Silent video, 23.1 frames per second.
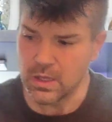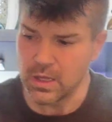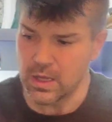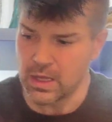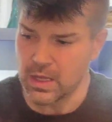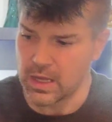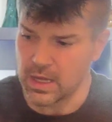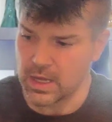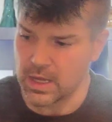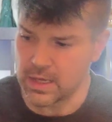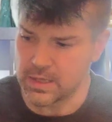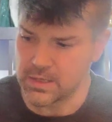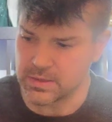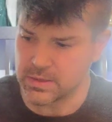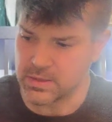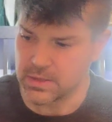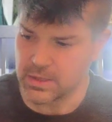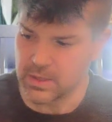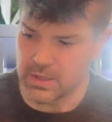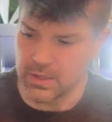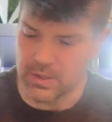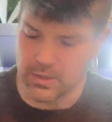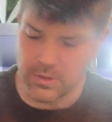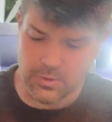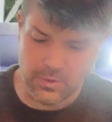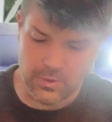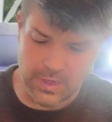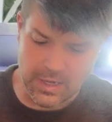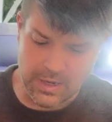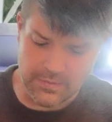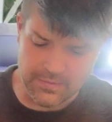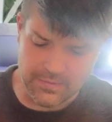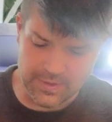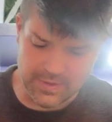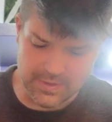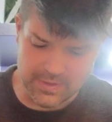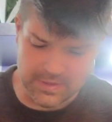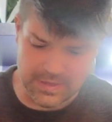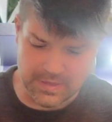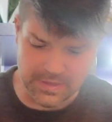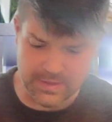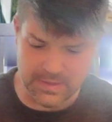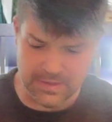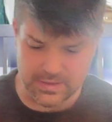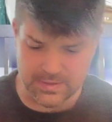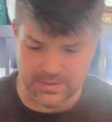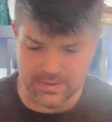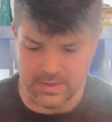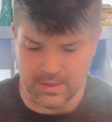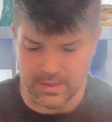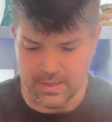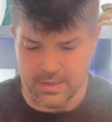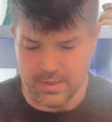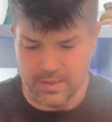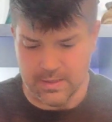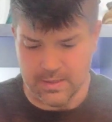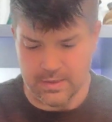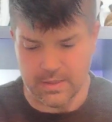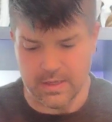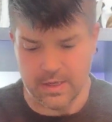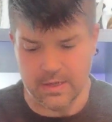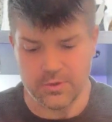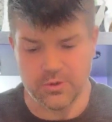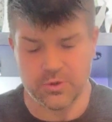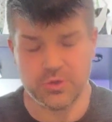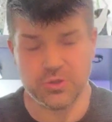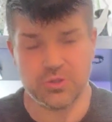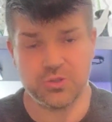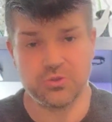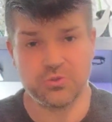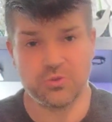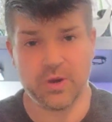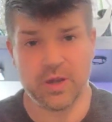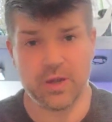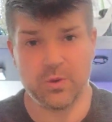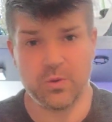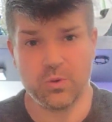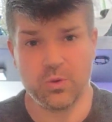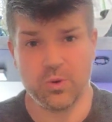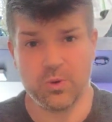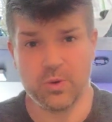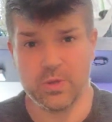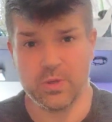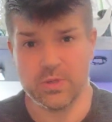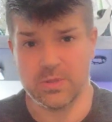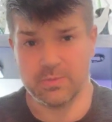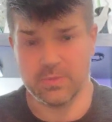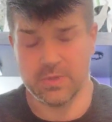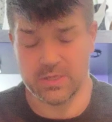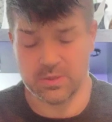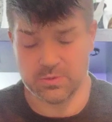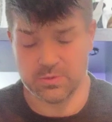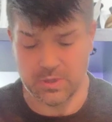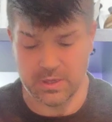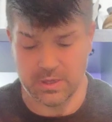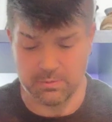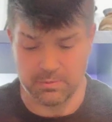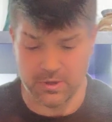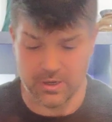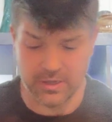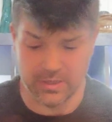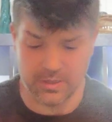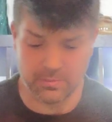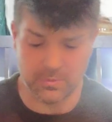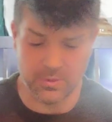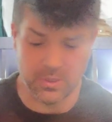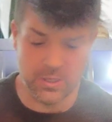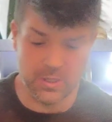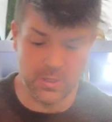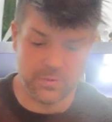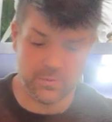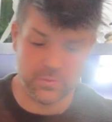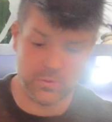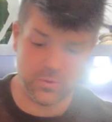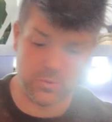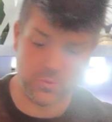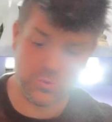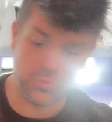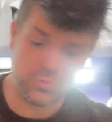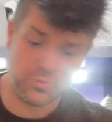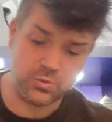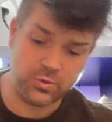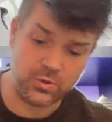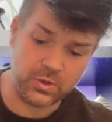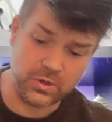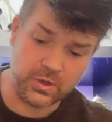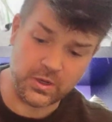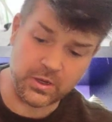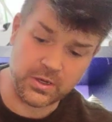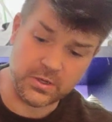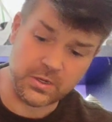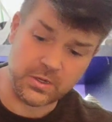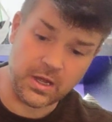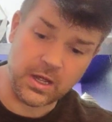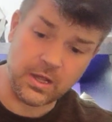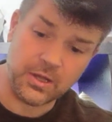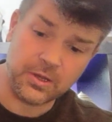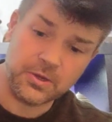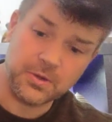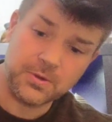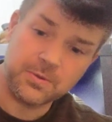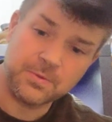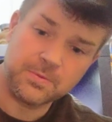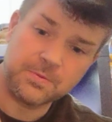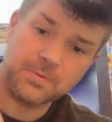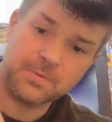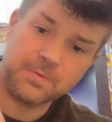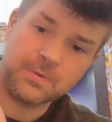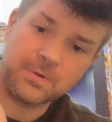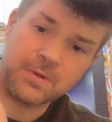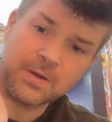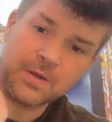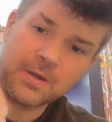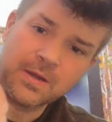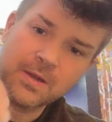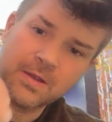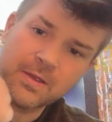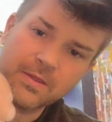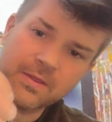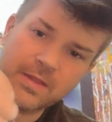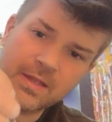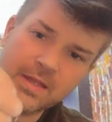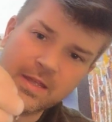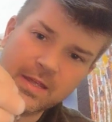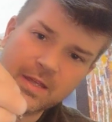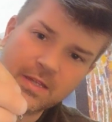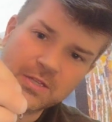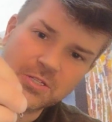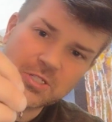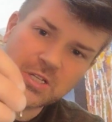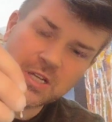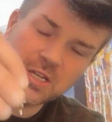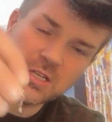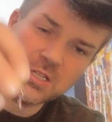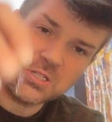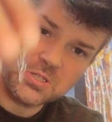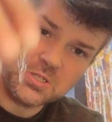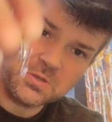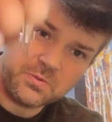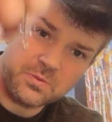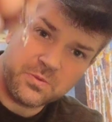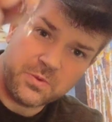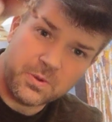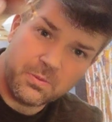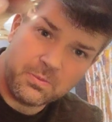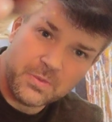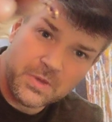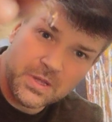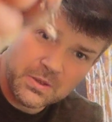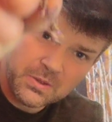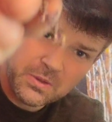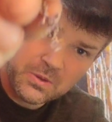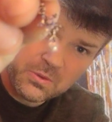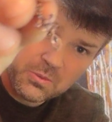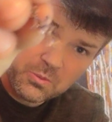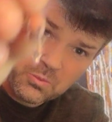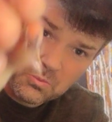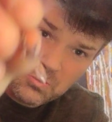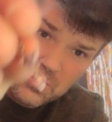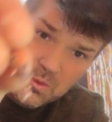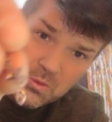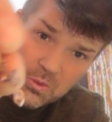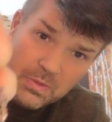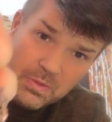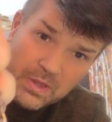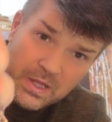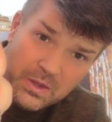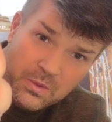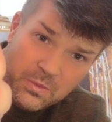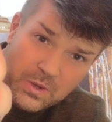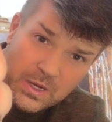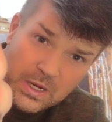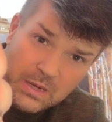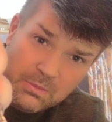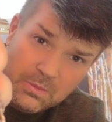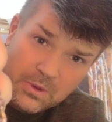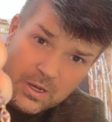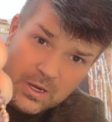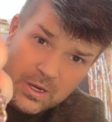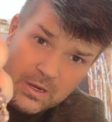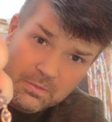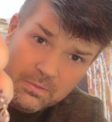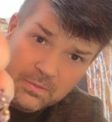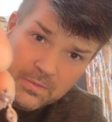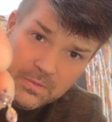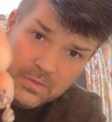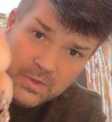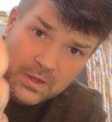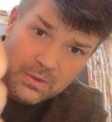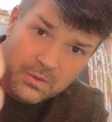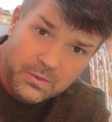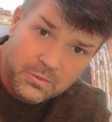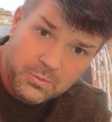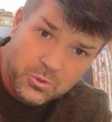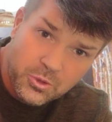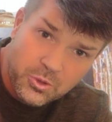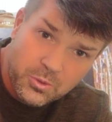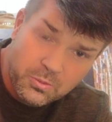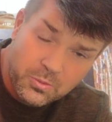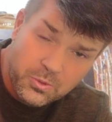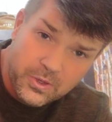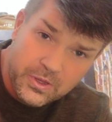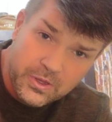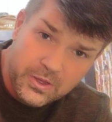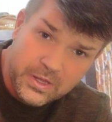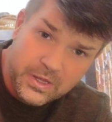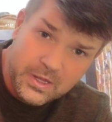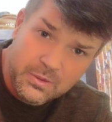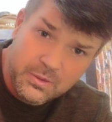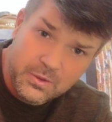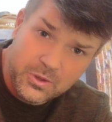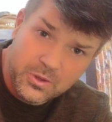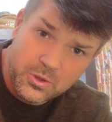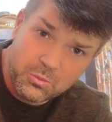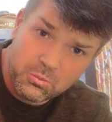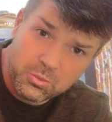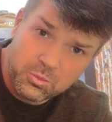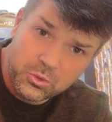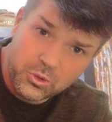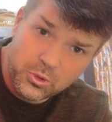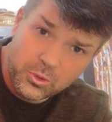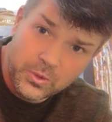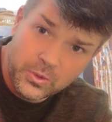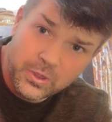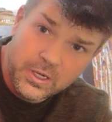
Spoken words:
And you have things like these. I noticed trichroism. These, when I bought them for $1, they changed from they were pink when I bought them. They went purple, and then they would go blue.